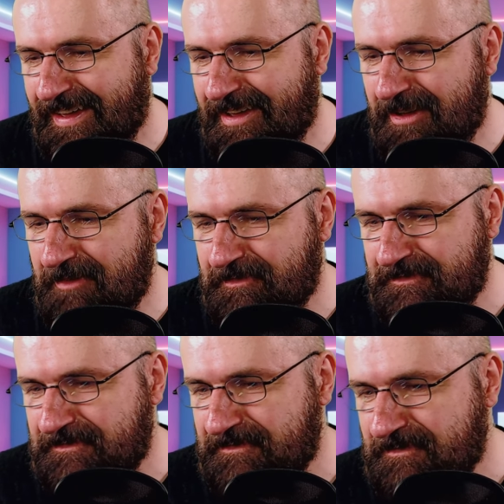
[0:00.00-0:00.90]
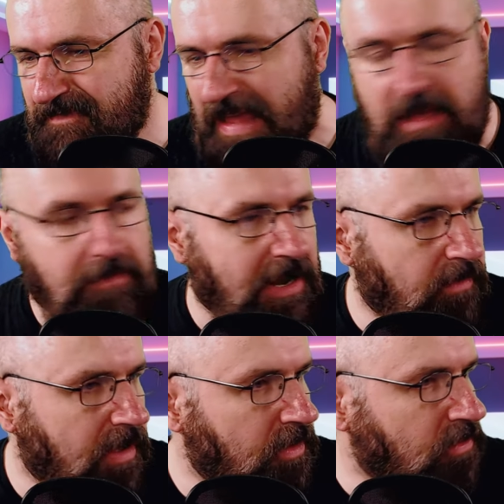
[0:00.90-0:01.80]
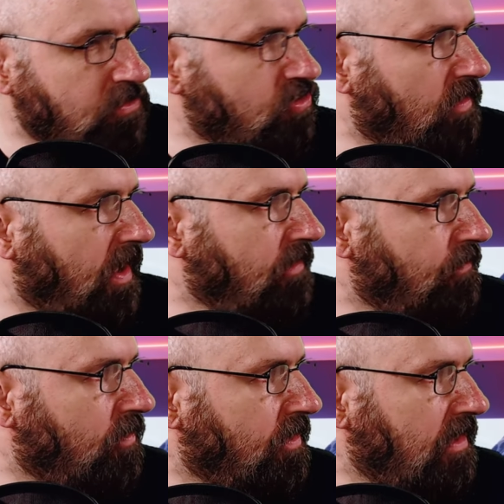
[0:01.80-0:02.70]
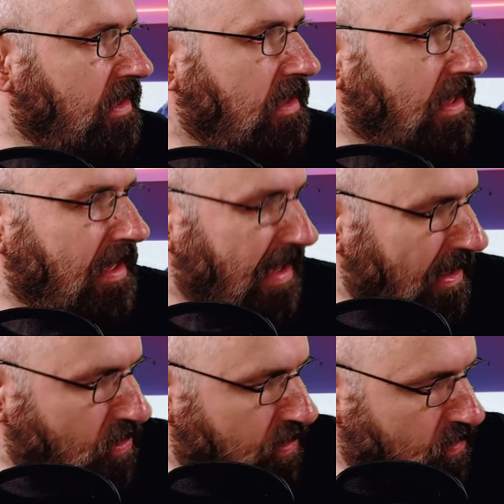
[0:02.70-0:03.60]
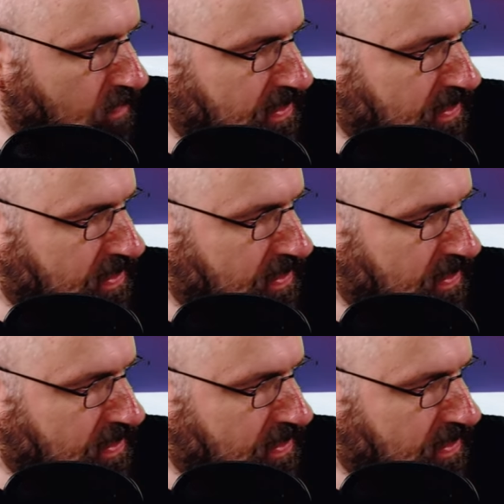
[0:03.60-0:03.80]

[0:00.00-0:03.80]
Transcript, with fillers: um, by the way, we could try for the... Although